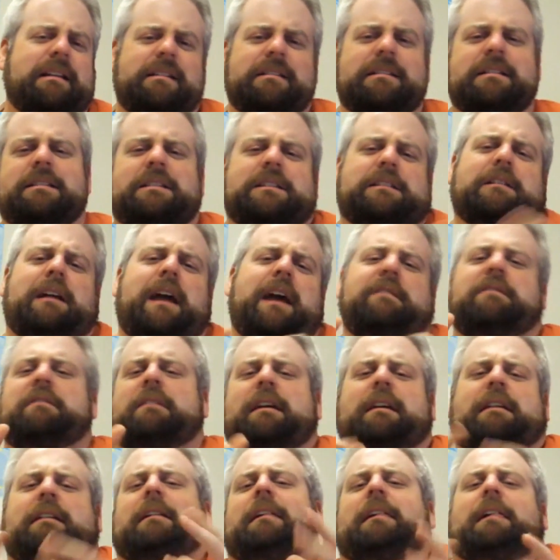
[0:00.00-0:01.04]
Ugh,
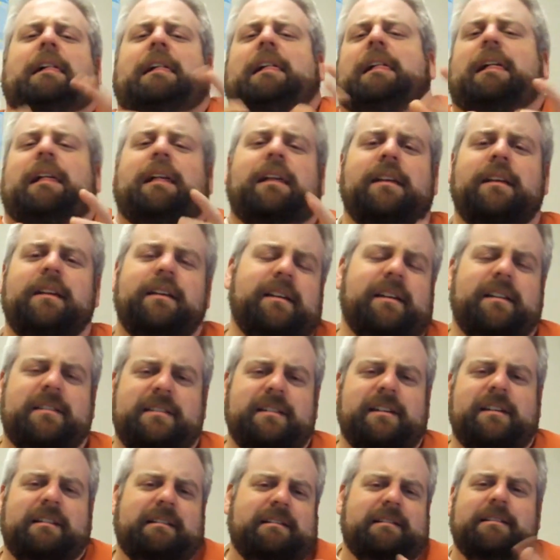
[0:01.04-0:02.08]
traffic. Ugh. It's,
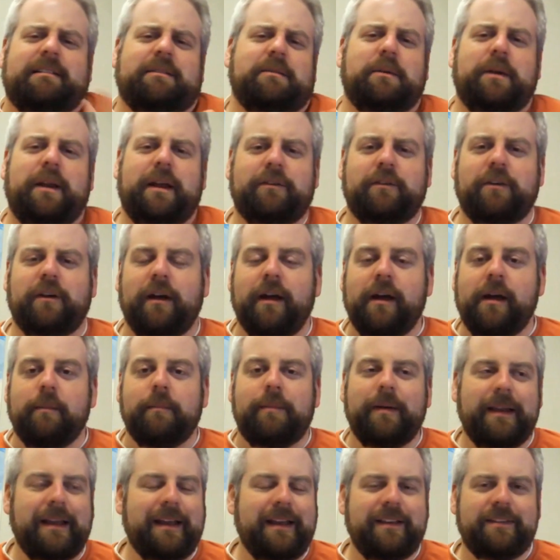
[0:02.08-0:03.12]
whatever.
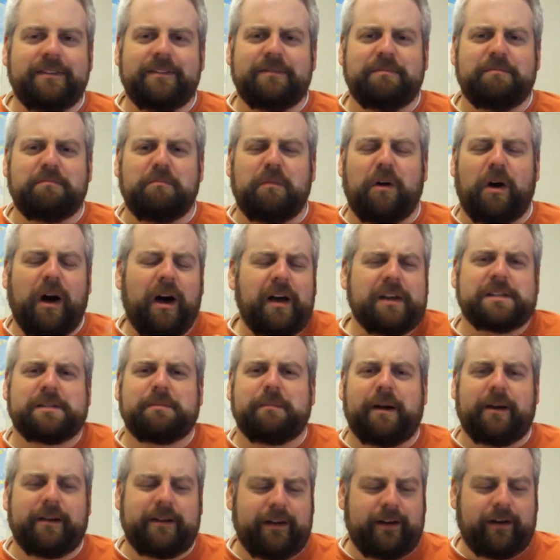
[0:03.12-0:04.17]
But it's awesome
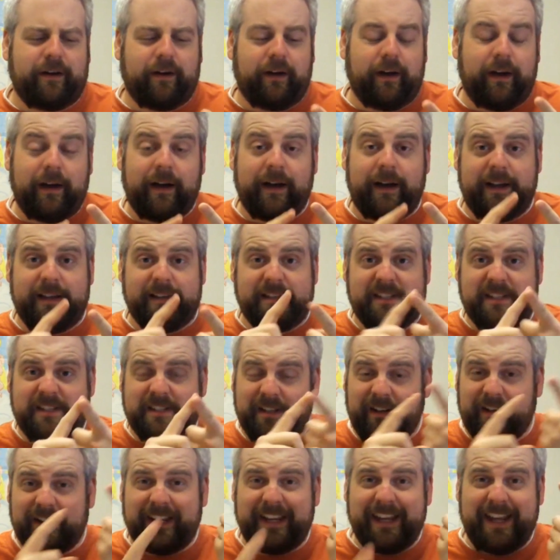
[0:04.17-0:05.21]
out here. It's
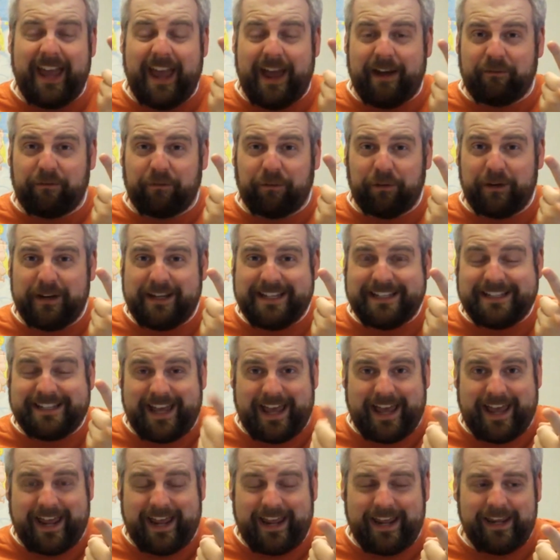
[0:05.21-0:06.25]
sunny every
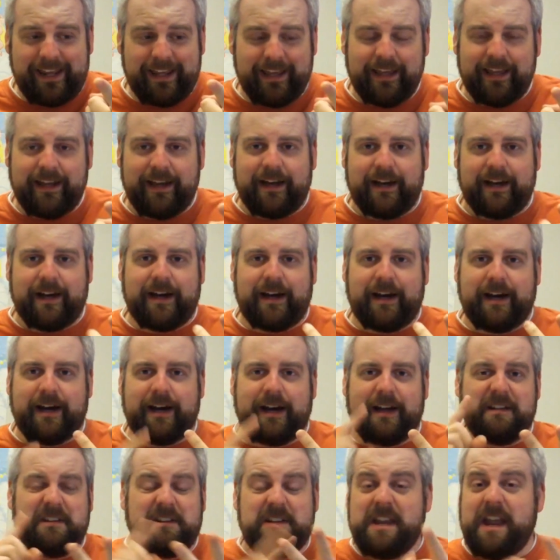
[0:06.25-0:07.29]
day.
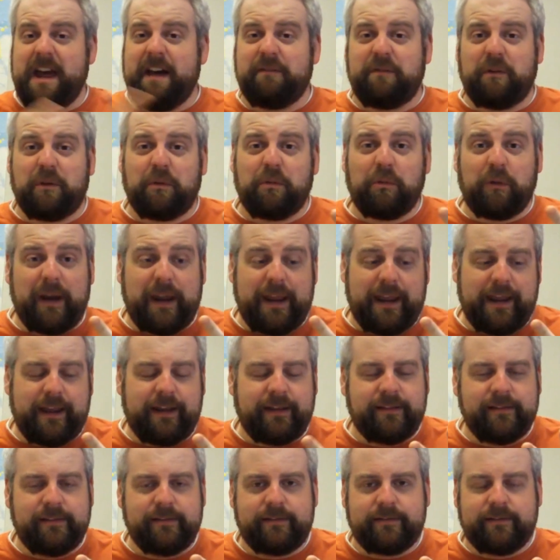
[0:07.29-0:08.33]
Never
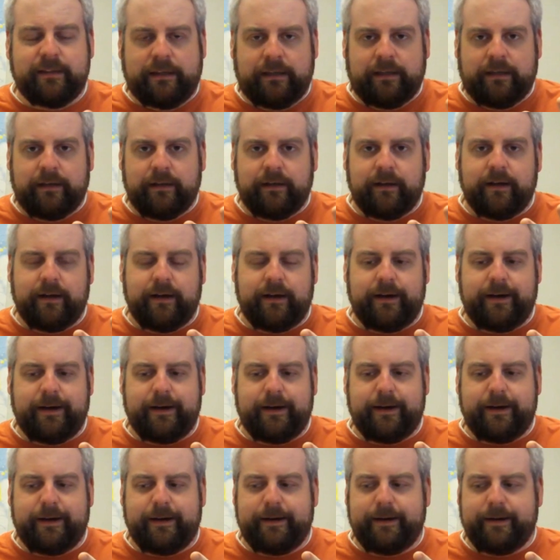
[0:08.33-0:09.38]
rains.
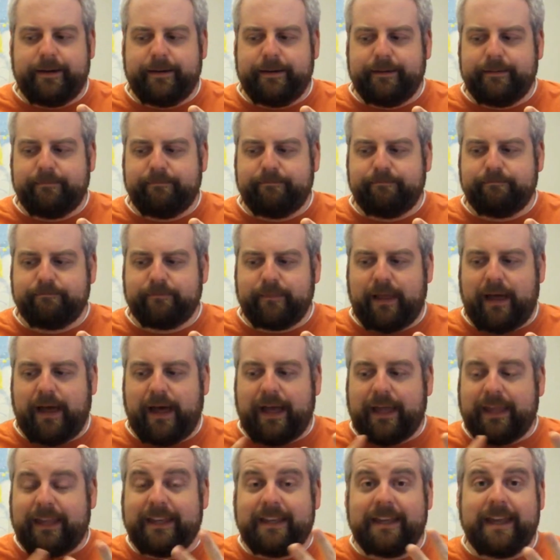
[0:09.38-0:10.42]

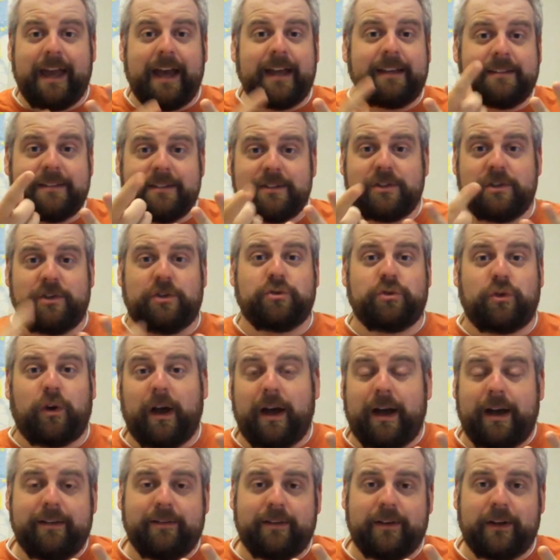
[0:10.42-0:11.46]
I get to
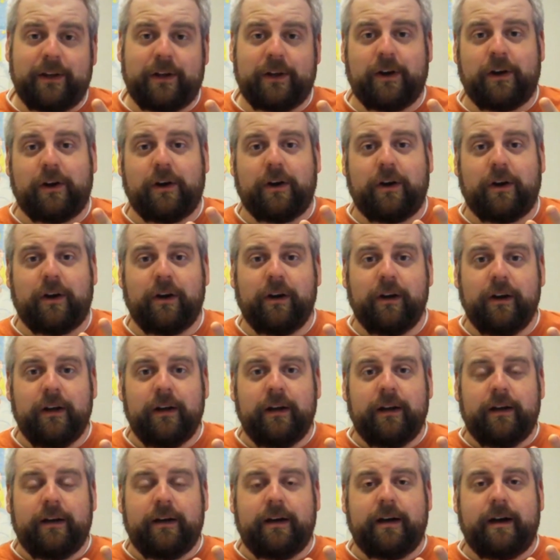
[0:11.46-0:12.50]
drive in a car.
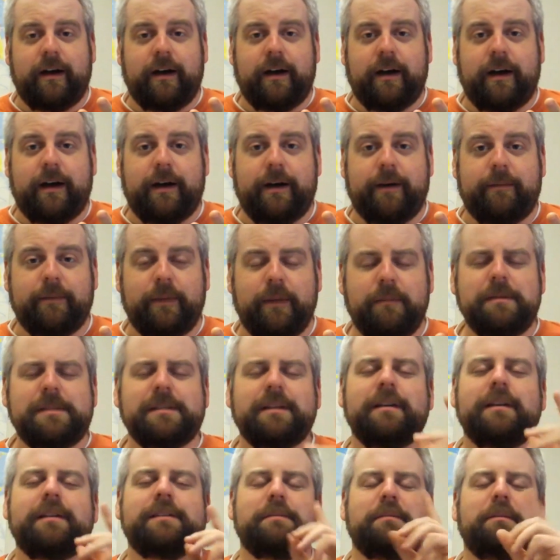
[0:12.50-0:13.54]
Let me
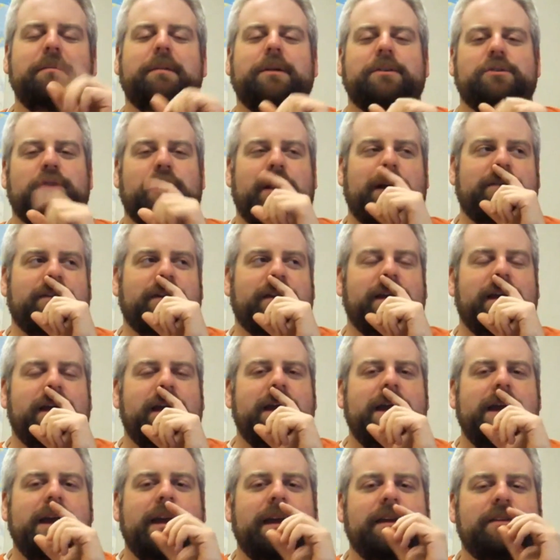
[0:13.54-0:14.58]
tell you something about traffic.
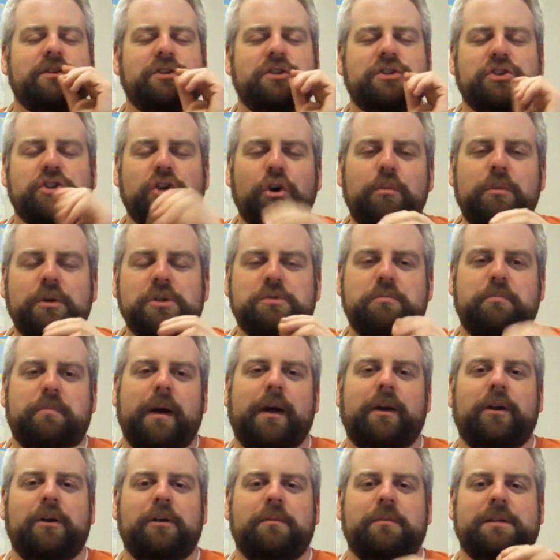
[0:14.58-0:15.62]
It's so much
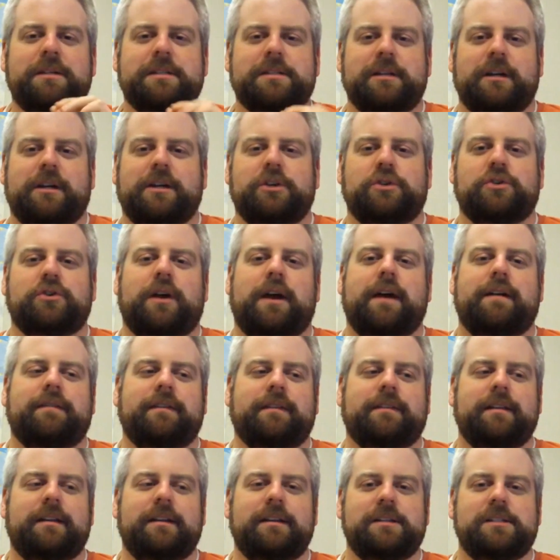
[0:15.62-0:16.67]
better to be stuck in
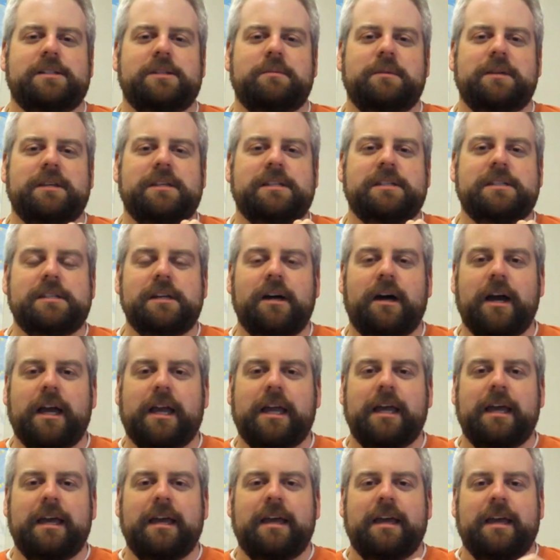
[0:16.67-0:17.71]
traffic than it is to be stuck
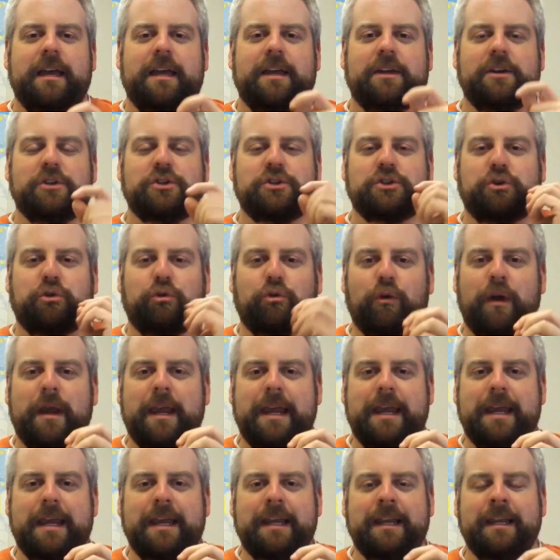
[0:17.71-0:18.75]
in a
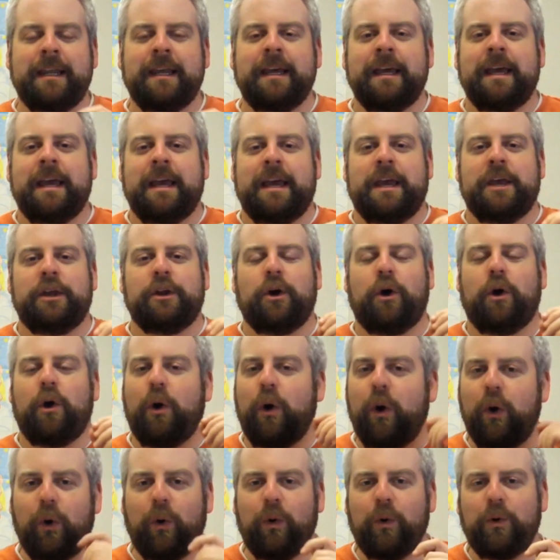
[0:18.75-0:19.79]
train in a
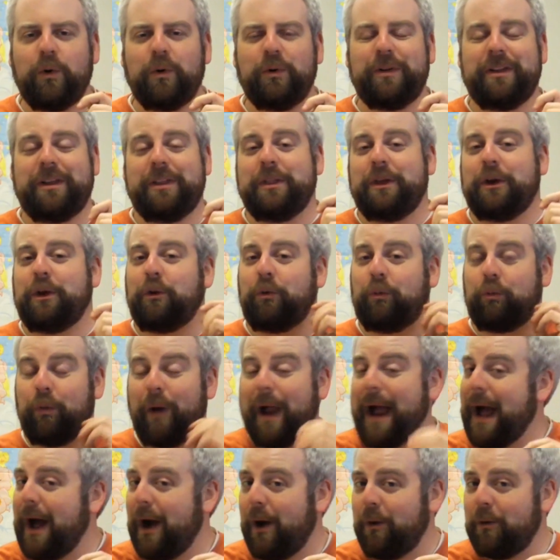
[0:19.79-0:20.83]
hole in the
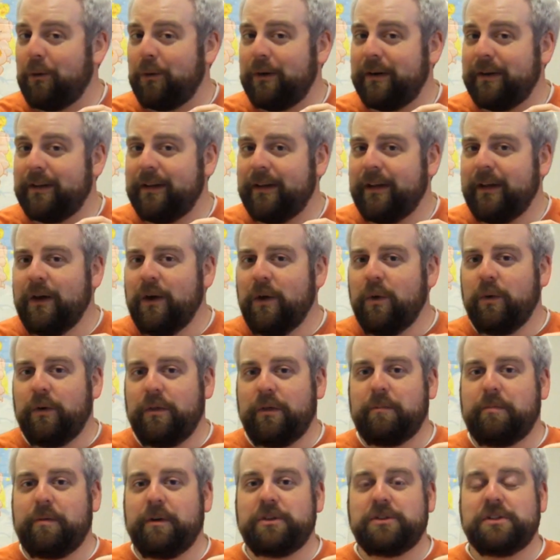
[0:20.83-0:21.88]
ground with
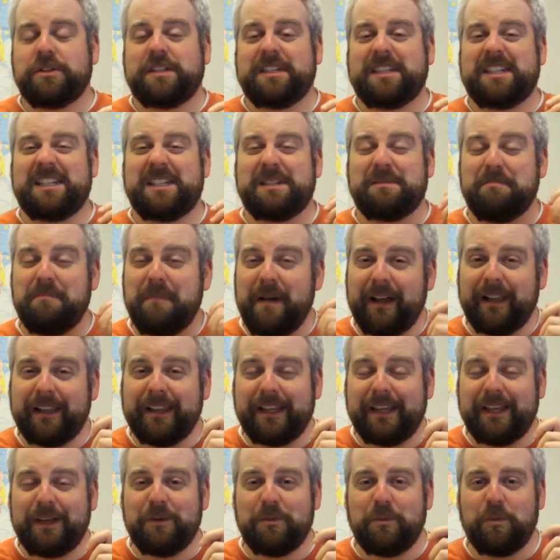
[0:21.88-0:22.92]
a bunch of
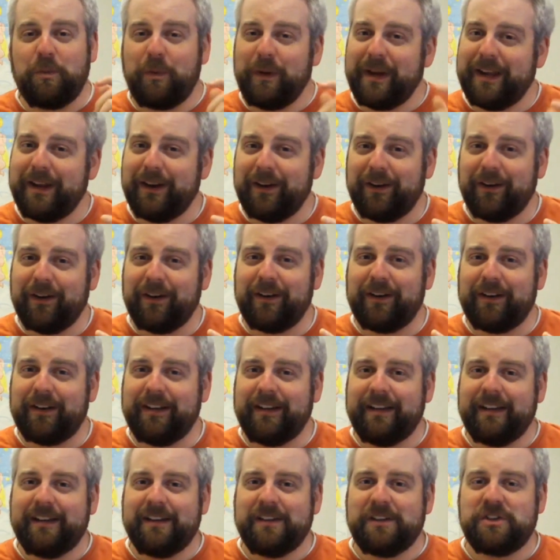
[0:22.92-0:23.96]
smelly, weird
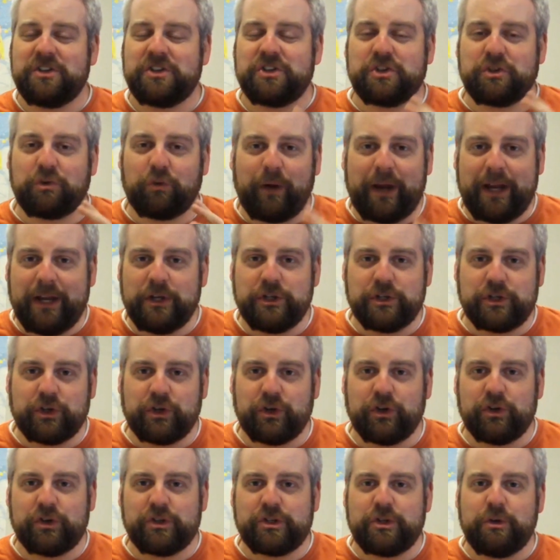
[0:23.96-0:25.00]

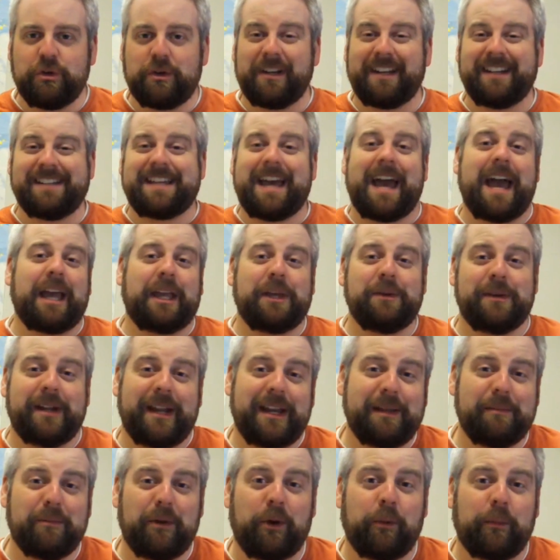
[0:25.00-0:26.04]
strangers who could attack you at
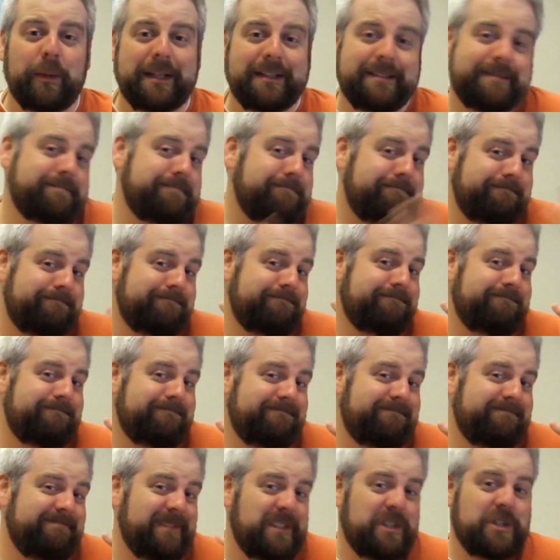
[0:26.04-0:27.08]
any moment.
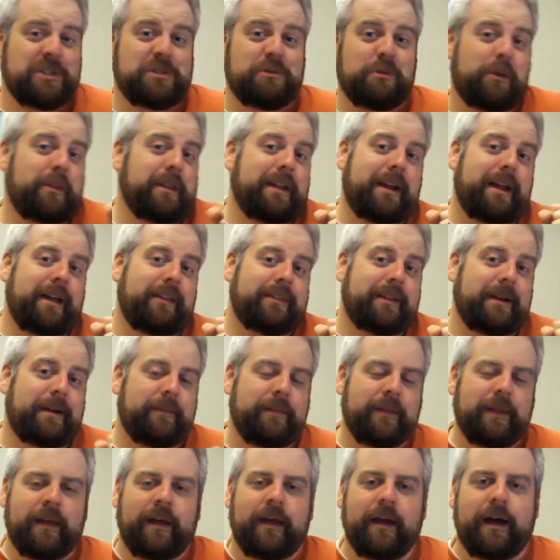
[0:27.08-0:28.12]
Just throwing that out there.
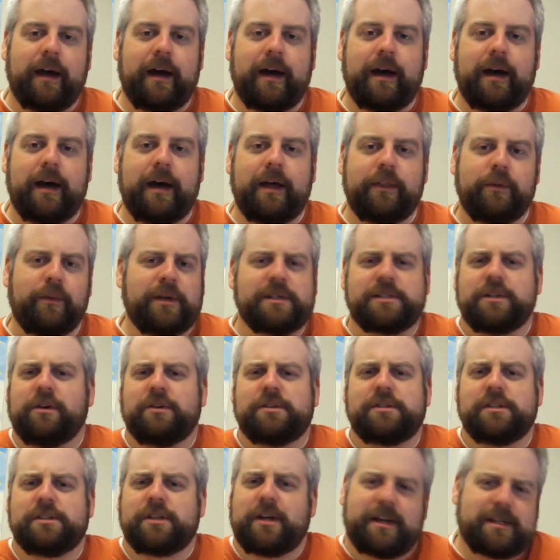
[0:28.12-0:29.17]
The West
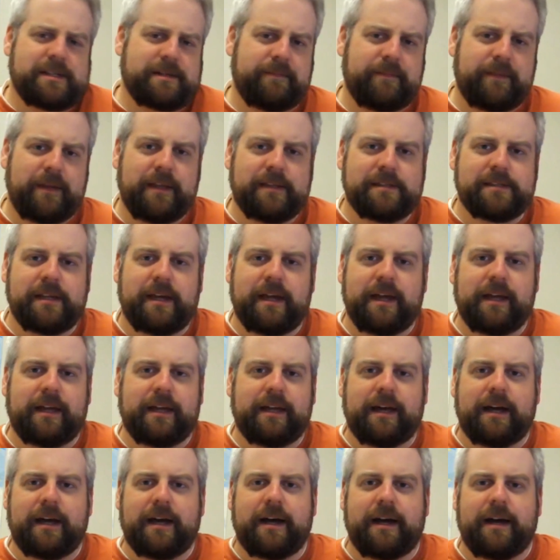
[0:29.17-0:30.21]
Coast is awesome. It's like,
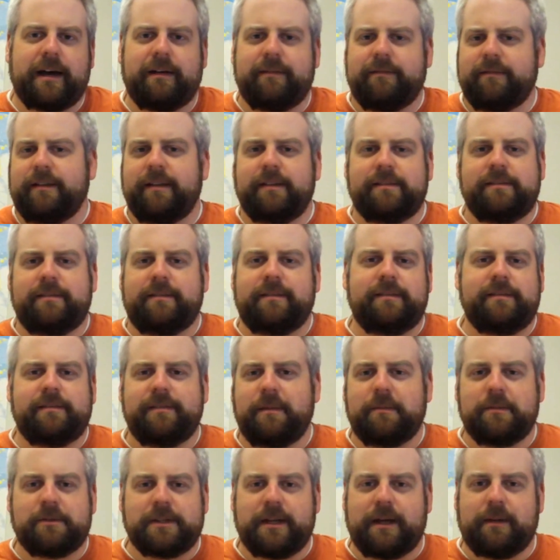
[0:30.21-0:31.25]
it's the
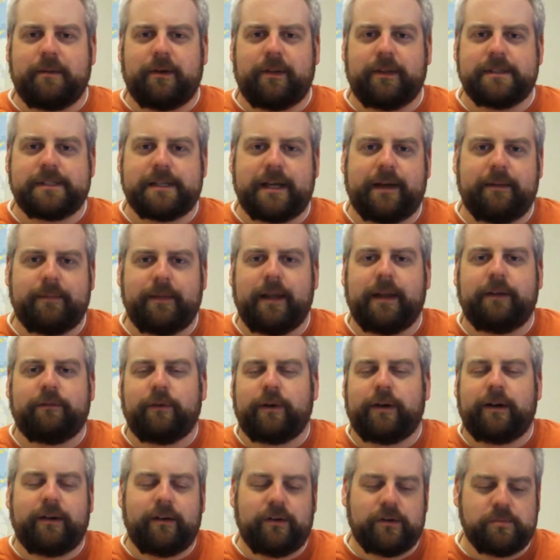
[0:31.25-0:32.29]
summertime all the time.
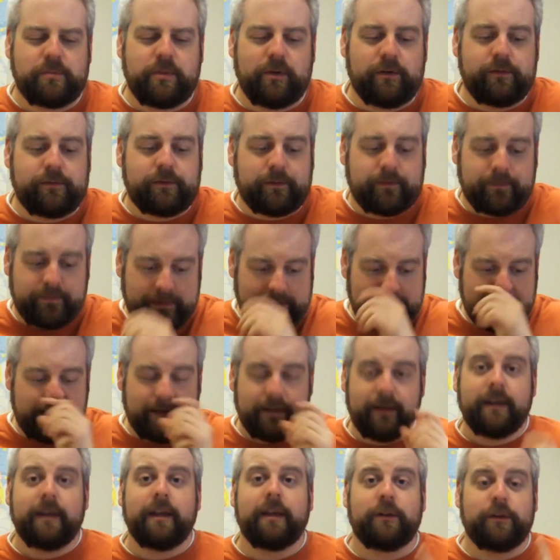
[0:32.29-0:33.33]
Everyone out here is beautiful,
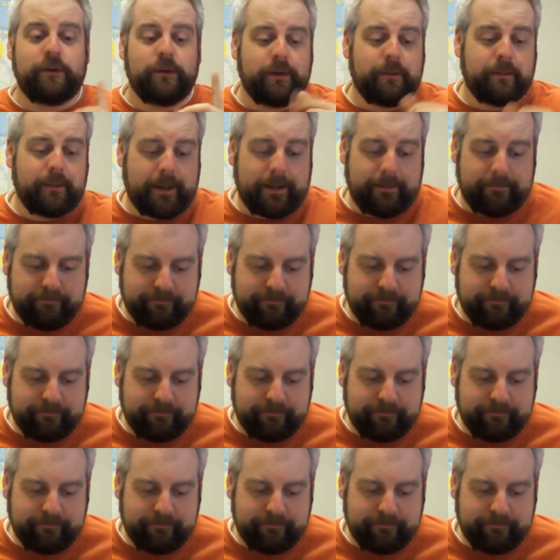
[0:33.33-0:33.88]
including me.